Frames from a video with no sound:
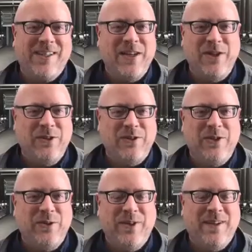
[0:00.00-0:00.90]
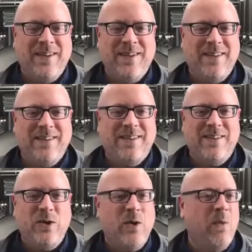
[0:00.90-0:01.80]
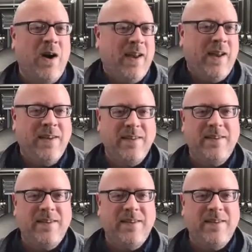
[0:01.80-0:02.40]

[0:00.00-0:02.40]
can do to a wine.